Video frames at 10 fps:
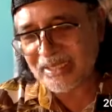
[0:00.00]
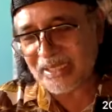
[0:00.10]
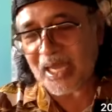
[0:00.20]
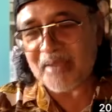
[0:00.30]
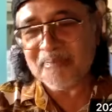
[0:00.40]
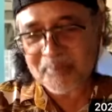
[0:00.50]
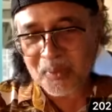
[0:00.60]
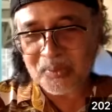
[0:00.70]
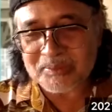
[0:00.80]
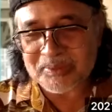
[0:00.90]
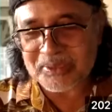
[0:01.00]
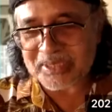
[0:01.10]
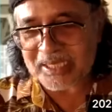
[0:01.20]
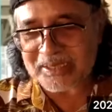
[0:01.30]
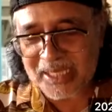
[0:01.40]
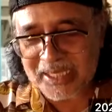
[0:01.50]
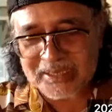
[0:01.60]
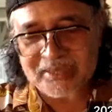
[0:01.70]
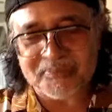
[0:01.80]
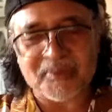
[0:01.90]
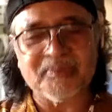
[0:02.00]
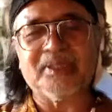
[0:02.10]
that I post because I take that from